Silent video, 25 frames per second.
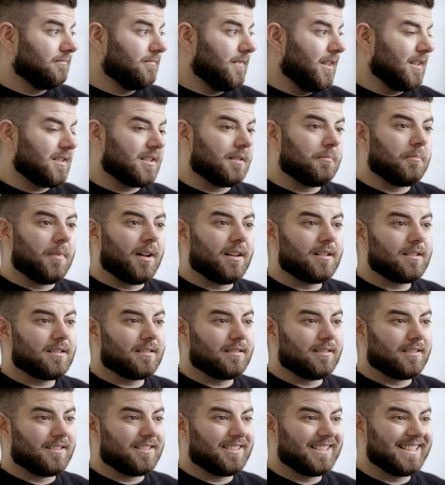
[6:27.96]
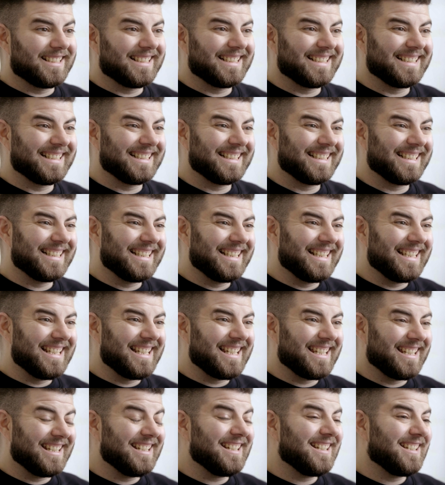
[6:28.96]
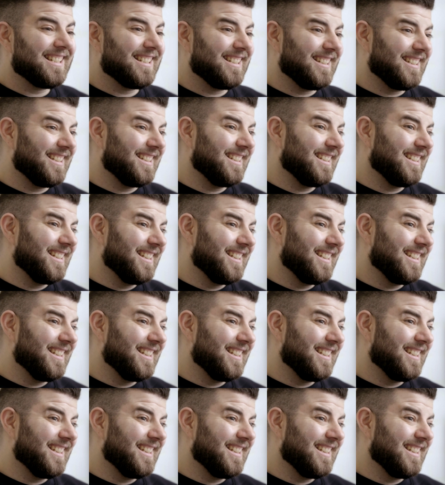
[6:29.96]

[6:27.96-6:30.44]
as a monster, seriously.